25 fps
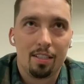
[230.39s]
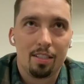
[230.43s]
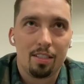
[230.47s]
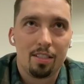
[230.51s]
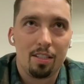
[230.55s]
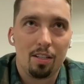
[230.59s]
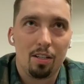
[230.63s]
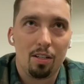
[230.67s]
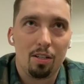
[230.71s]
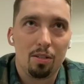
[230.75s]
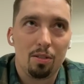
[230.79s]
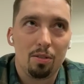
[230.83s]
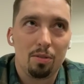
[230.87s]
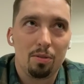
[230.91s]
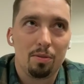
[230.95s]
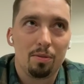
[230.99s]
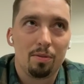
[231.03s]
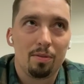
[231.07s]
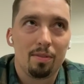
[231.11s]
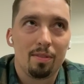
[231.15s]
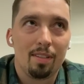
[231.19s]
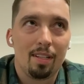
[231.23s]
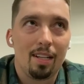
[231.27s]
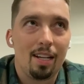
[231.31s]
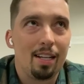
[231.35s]
So
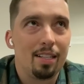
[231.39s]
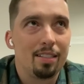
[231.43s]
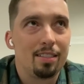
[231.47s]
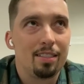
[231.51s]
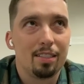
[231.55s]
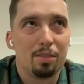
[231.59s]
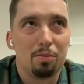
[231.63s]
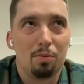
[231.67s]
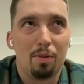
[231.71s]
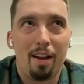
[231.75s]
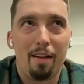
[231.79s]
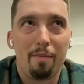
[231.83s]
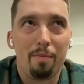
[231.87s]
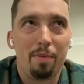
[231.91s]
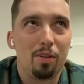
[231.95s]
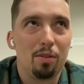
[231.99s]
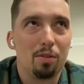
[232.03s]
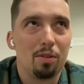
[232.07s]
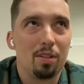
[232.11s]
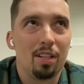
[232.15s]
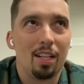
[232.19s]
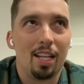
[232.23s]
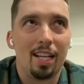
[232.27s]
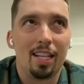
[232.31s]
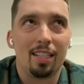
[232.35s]
just what I've been
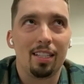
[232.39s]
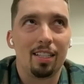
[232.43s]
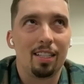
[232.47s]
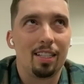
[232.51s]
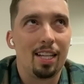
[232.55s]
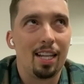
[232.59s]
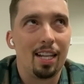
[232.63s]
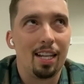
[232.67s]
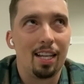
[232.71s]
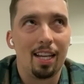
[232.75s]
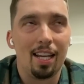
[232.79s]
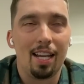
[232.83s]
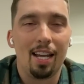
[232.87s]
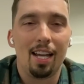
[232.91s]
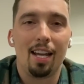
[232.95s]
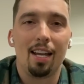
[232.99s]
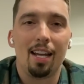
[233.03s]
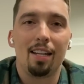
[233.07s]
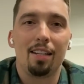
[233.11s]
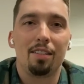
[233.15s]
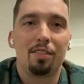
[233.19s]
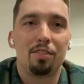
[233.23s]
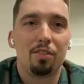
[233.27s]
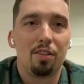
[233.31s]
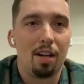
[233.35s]
doing lately, getting
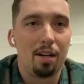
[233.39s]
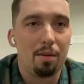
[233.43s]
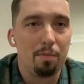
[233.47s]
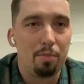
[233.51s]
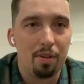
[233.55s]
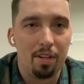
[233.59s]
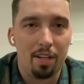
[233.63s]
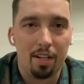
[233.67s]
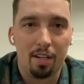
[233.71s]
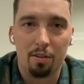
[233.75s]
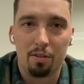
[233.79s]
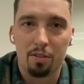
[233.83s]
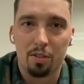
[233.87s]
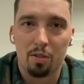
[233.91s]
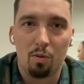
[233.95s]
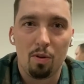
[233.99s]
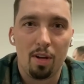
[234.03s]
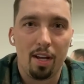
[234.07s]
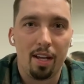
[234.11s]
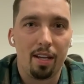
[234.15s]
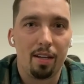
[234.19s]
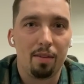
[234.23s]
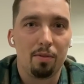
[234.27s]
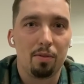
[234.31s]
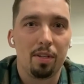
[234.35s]
ahead, trying to put hitters
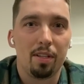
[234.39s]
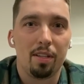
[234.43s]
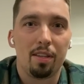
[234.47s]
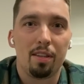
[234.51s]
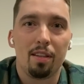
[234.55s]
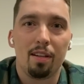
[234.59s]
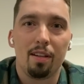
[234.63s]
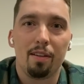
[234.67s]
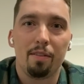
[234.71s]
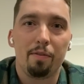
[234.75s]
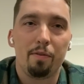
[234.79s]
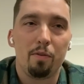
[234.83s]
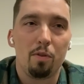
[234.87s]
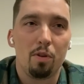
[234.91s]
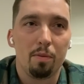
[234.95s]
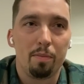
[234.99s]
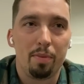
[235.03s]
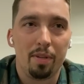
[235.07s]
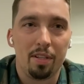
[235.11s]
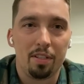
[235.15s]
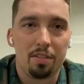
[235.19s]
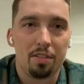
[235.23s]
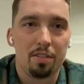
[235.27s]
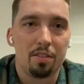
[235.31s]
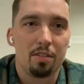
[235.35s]
away with 4
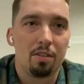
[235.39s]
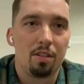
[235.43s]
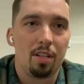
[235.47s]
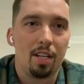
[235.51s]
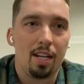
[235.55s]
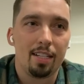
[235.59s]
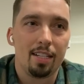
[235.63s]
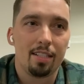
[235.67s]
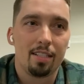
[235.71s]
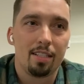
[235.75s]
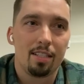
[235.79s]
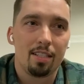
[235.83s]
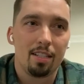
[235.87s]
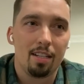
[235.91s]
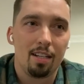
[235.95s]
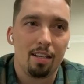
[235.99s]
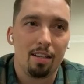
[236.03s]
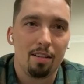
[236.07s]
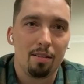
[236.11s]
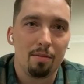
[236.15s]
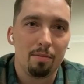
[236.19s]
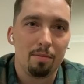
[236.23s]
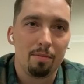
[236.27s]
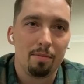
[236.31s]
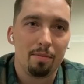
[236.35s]
pitches or less.